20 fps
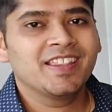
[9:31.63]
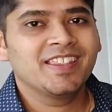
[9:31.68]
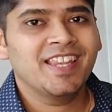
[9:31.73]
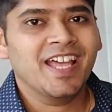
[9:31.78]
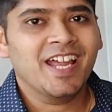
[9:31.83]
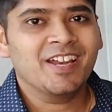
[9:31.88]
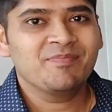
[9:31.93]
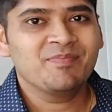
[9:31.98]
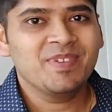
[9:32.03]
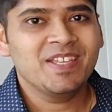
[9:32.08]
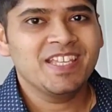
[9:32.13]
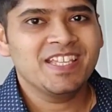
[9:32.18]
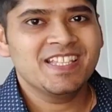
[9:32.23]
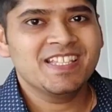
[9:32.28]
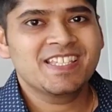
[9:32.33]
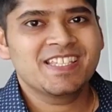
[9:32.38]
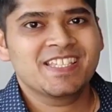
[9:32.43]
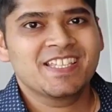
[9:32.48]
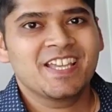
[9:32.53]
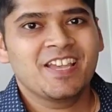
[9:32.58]
that
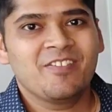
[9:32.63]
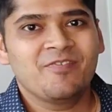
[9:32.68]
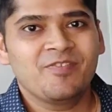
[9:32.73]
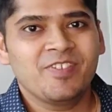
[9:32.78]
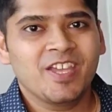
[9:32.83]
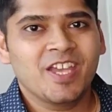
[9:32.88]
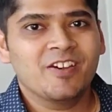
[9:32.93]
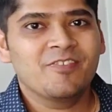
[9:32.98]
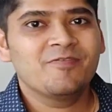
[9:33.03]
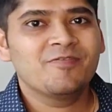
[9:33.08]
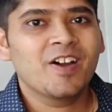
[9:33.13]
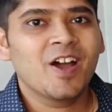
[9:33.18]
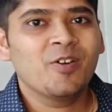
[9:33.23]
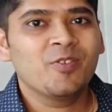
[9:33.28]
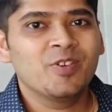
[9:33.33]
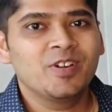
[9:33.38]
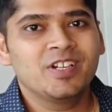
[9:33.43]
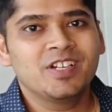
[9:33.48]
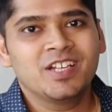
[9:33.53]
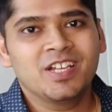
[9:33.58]
means we have
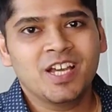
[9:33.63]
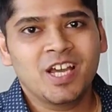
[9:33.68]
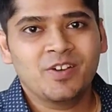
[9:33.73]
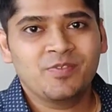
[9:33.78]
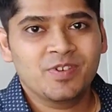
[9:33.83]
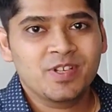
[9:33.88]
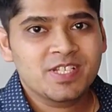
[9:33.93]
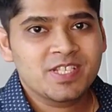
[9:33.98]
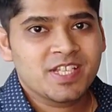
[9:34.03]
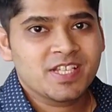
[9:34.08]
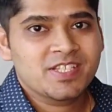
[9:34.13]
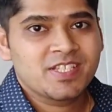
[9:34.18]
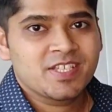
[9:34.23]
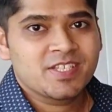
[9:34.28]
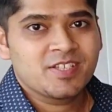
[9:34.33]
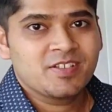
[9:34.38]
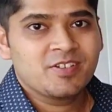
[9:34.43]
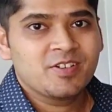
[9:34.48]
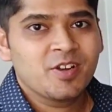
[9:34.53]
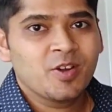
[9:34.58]
found our
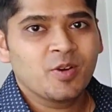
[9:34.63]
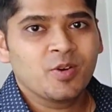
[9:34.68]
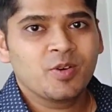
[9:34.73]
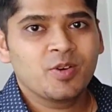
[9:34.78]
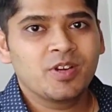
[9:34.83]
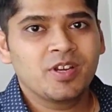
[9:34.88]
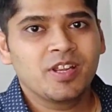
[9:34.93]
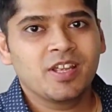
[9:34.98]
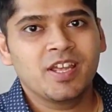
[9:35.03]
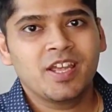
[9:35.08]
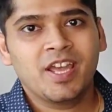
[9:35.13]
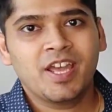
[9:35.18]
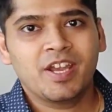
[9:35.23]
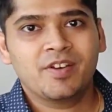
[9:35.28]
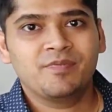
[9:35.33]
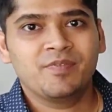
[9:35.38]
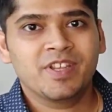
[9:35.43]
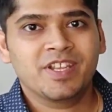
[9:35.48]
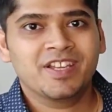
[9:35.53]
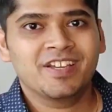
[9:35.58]
successor node
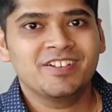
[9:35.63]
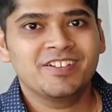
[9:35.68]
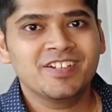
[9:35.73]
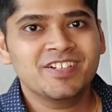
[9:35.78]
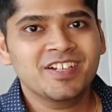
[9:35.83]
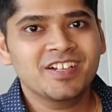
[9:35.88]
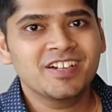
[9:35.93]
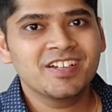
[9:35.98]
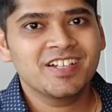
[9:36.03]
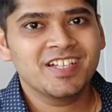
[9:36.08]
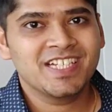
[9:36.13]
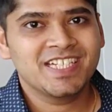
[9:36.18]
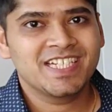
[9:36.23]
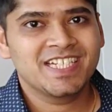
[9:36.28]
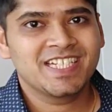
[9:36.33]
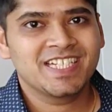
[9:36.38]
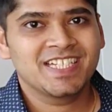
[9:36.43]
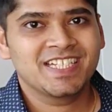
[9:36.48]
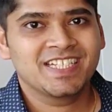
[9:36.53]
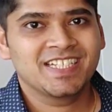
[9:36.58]
and we can return
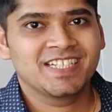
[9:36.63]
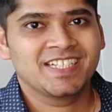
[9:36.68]
it.